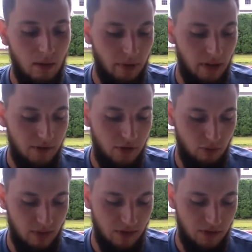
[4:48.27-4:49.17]
But as
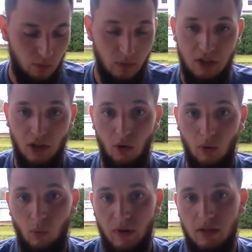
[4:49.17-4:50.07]
humans, we don't,
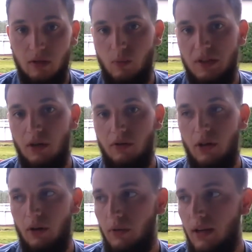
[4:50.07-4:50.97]
and we don't
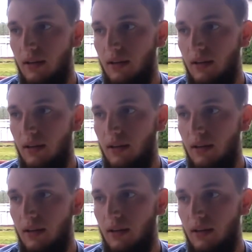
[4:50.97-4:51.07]
know.